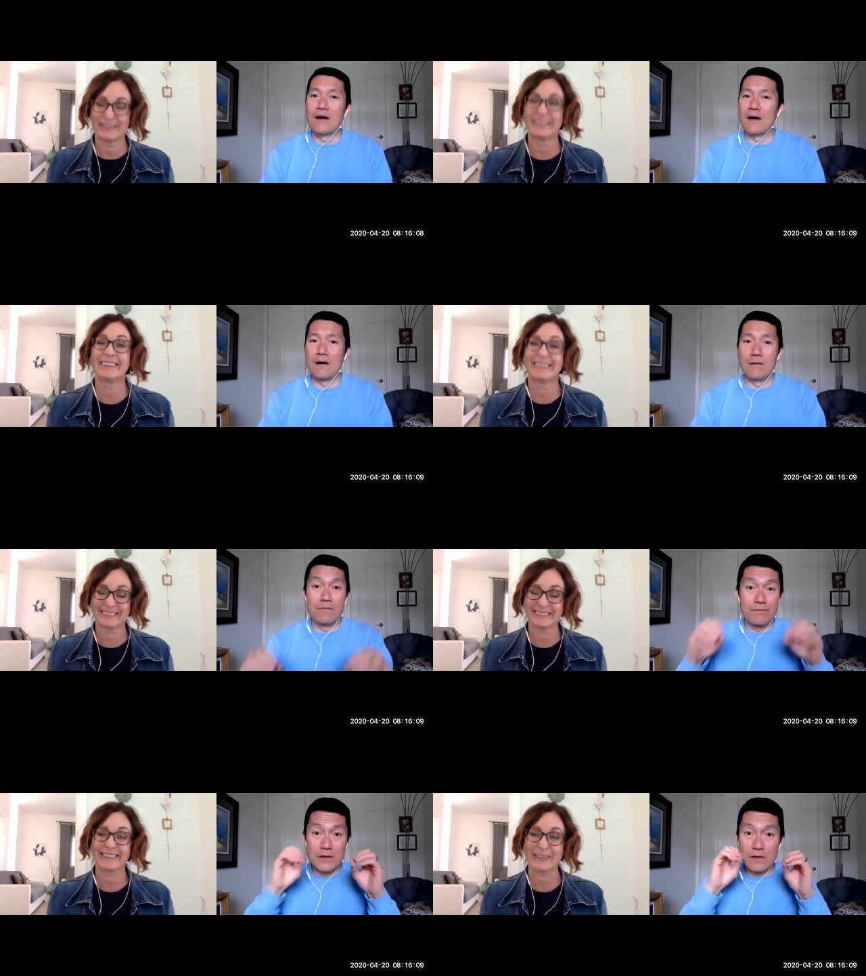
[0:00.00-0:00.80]

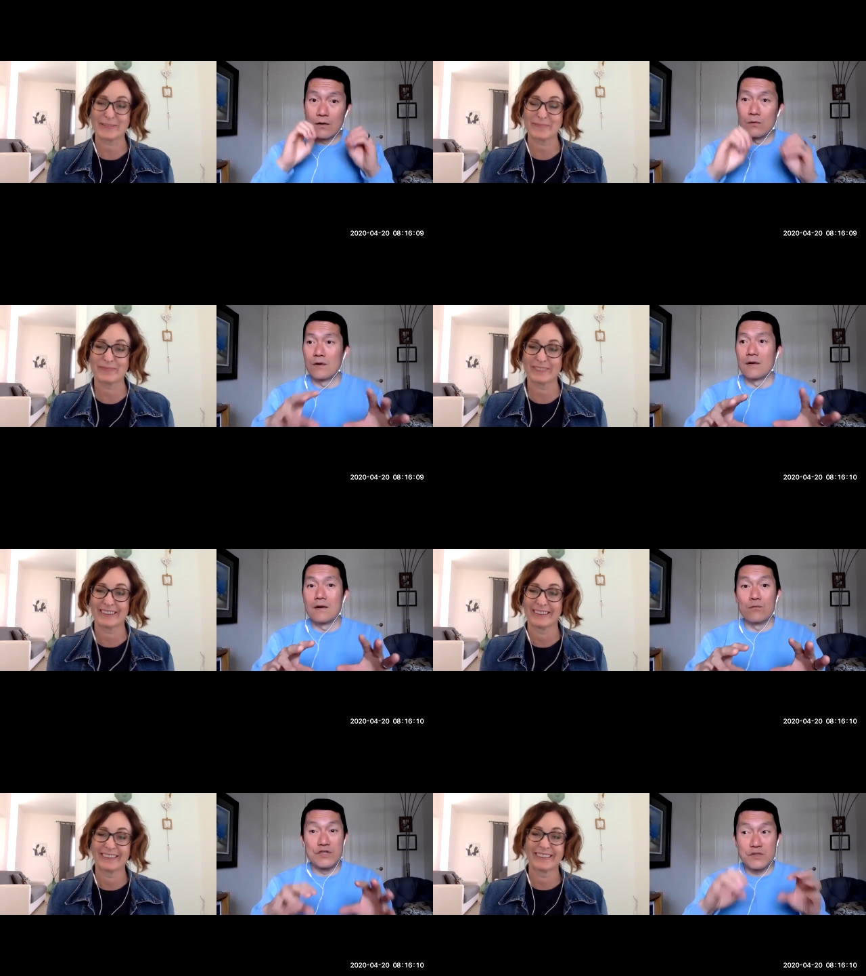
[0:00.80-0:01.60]
Speaker 1: um, you know
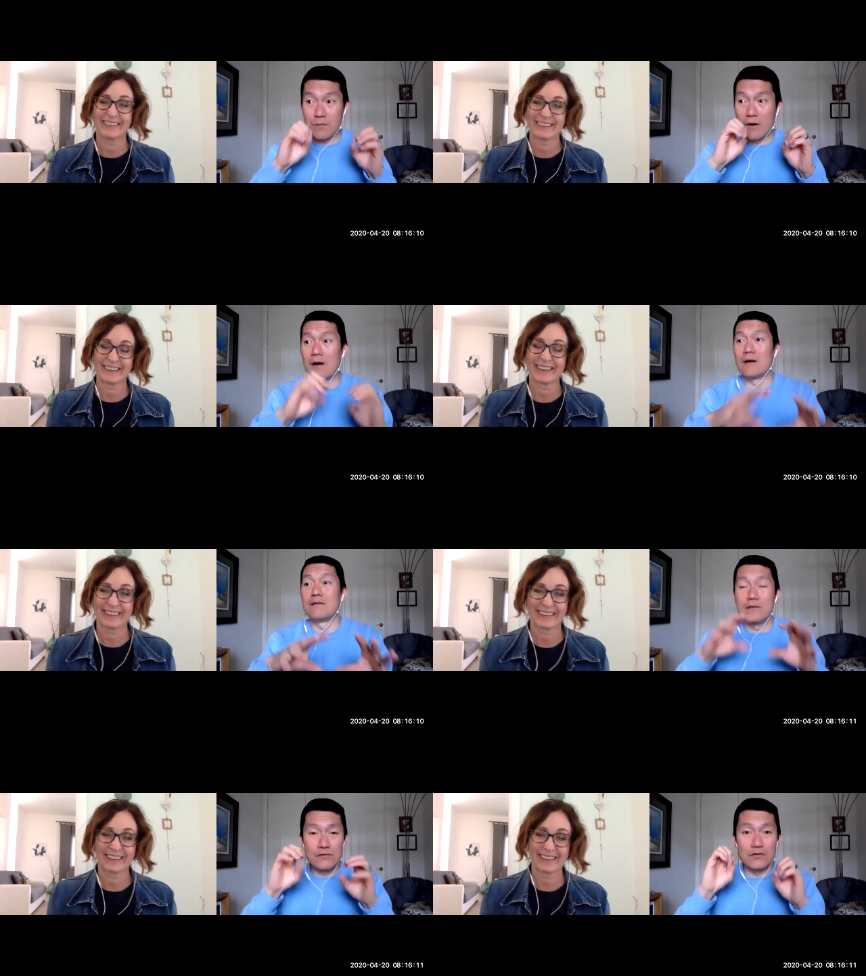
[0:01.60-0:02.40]

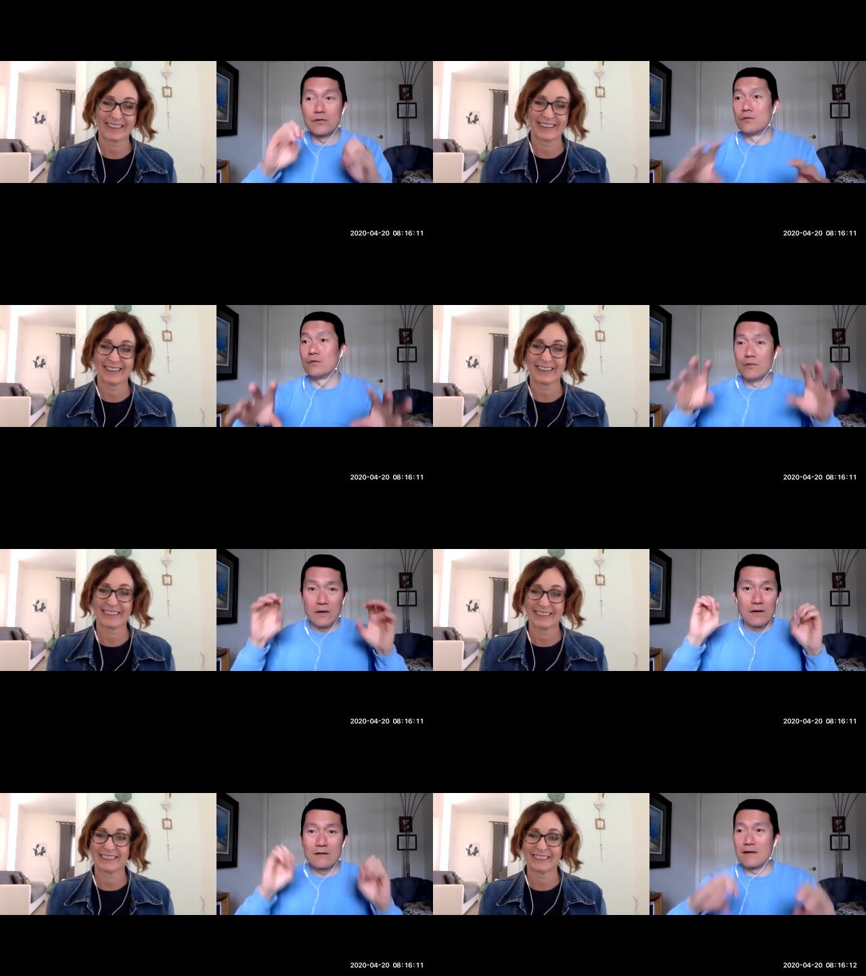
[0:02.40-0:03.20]
respond to
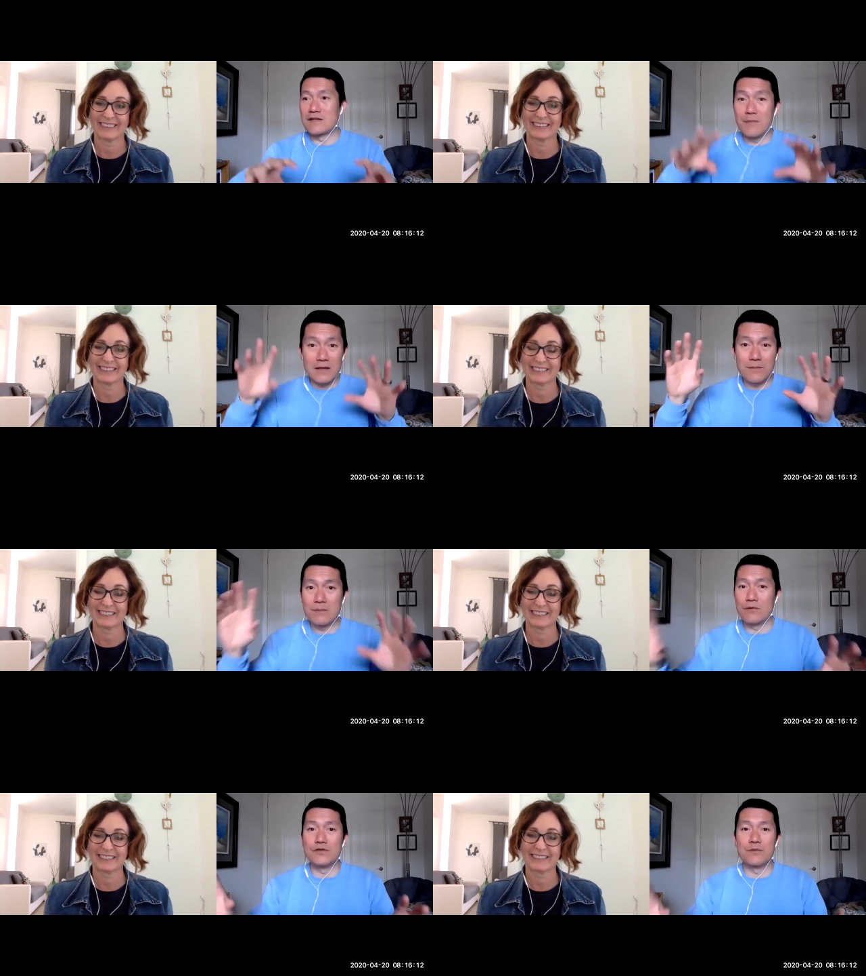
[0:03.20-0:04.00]
as many
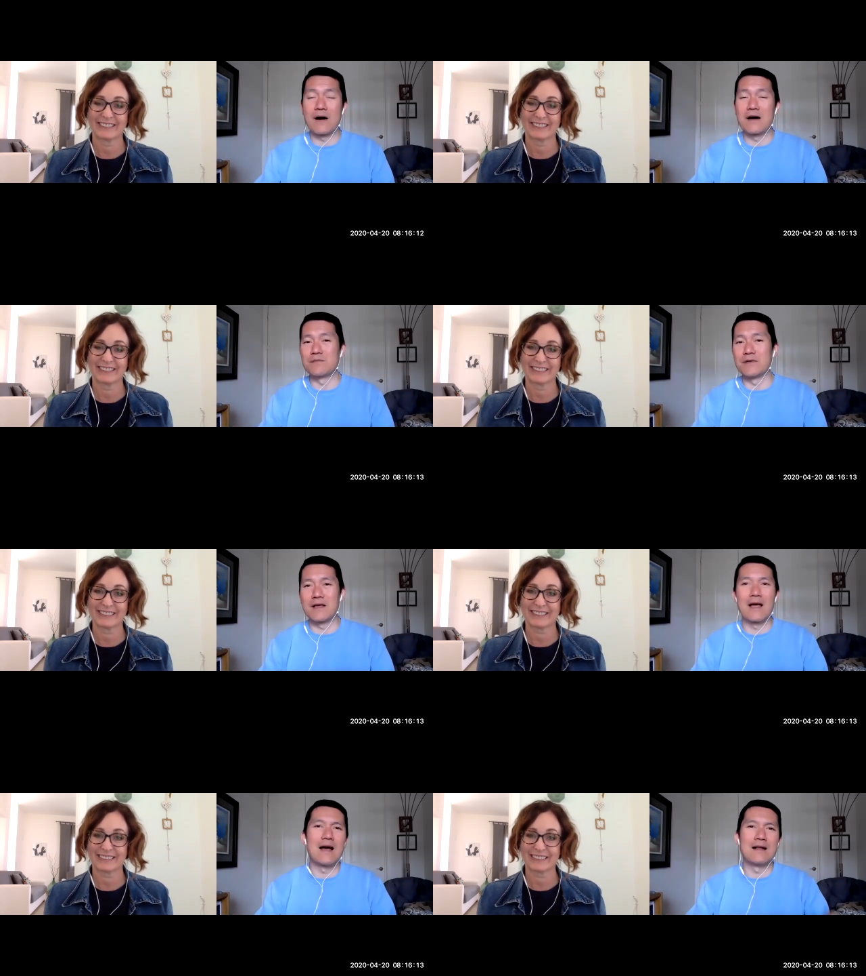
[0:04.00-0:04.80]
people as you possibly
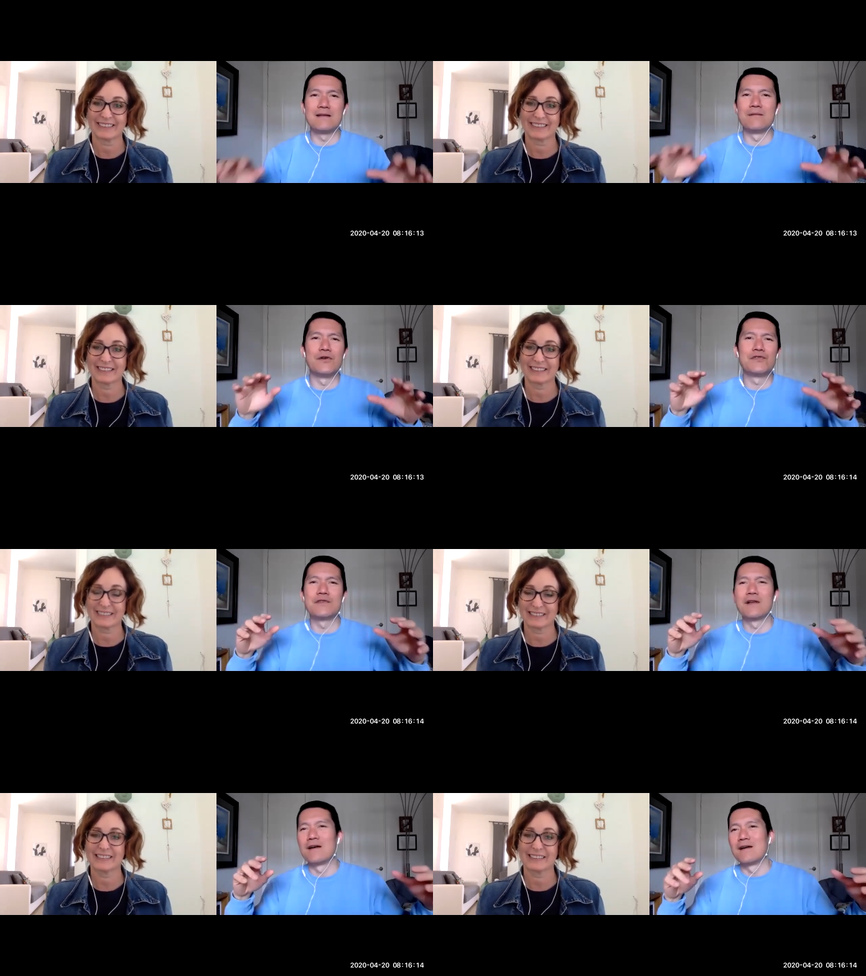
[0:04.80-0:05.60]
can in the
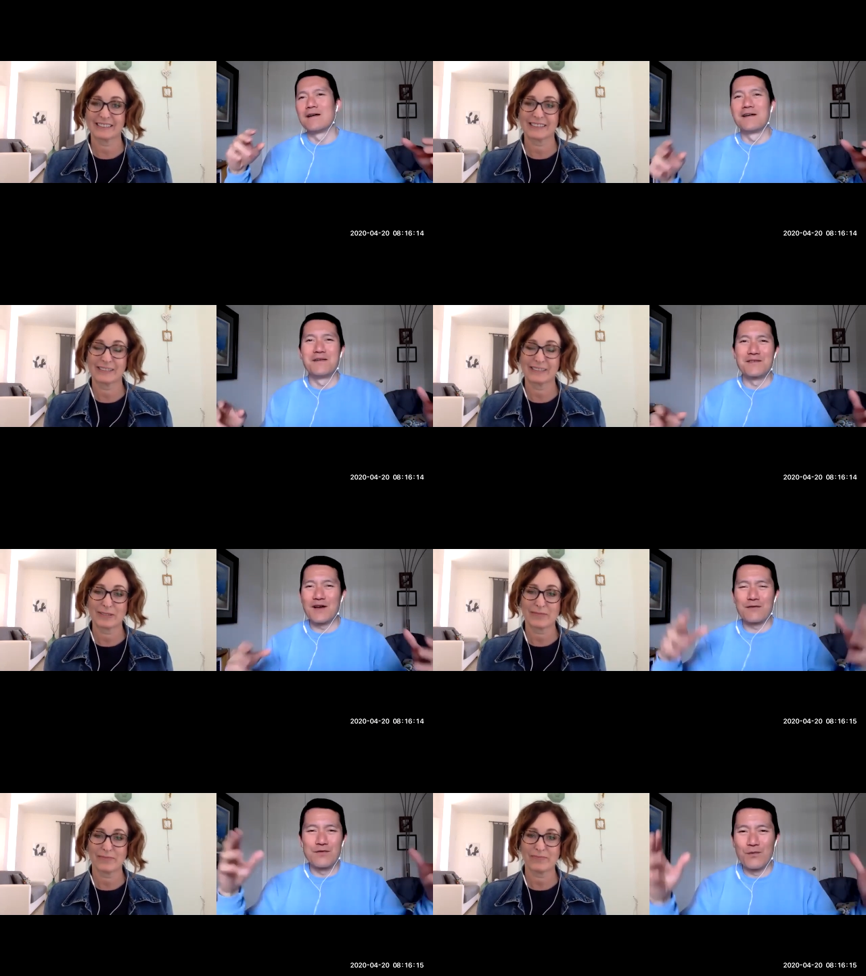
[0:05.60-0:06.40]
most
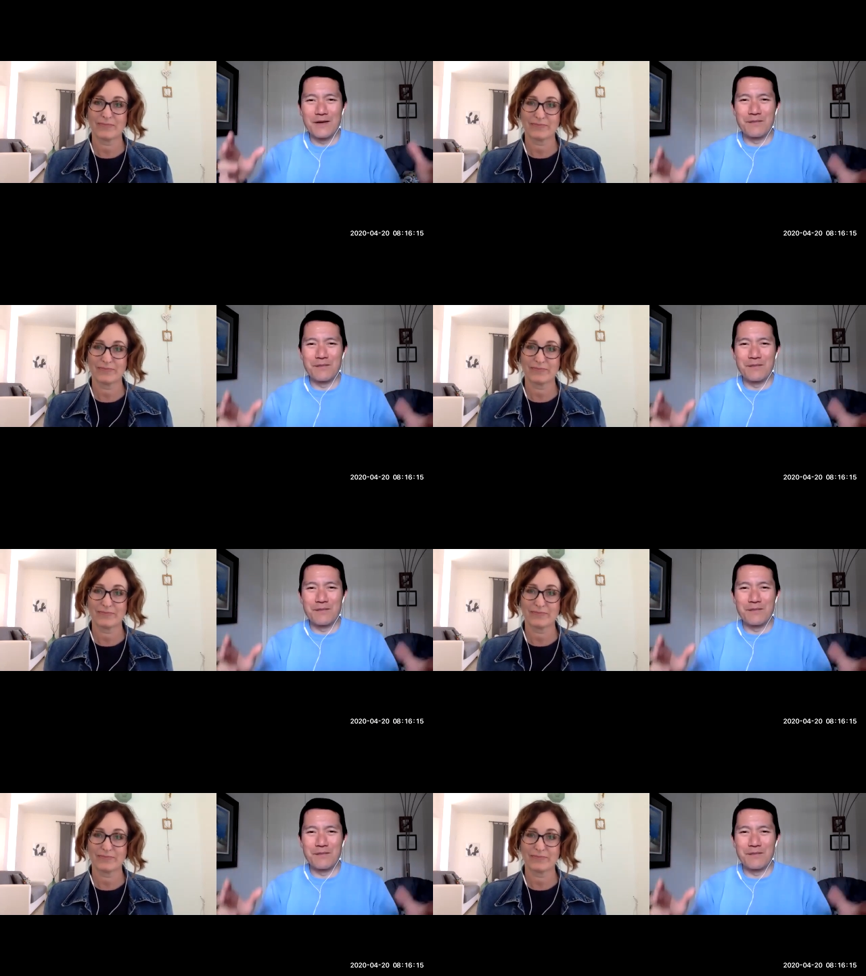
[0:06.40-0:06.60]
thoughtful way